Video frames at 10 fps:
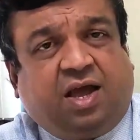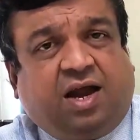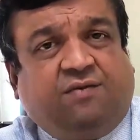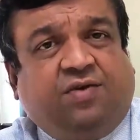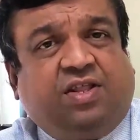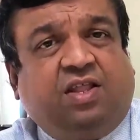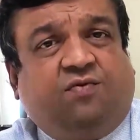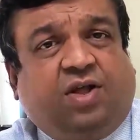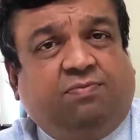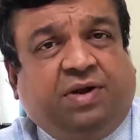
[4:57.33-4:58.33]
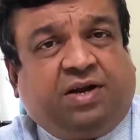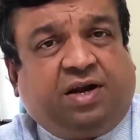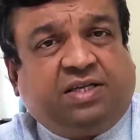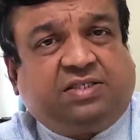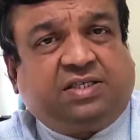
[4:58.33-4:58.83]
and within the one meter
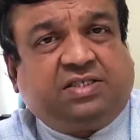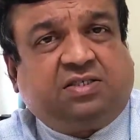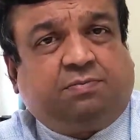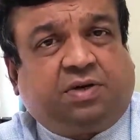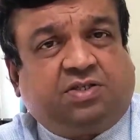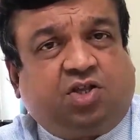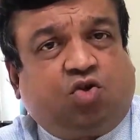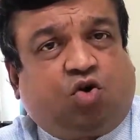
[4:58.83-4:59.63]
distance the person